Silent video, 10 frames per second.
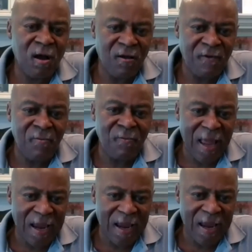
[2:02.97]
of a
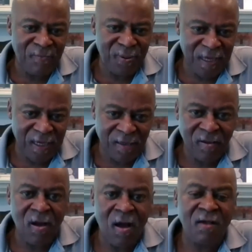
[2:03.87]
black-eyed pea,
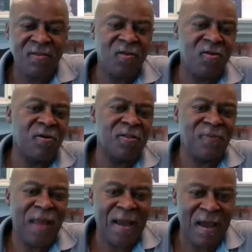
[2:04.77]
also known as
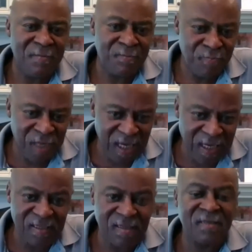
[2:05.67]
black-eyed
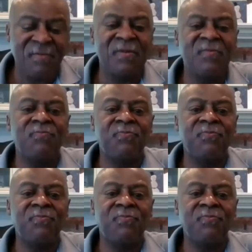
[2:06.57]
beans, and some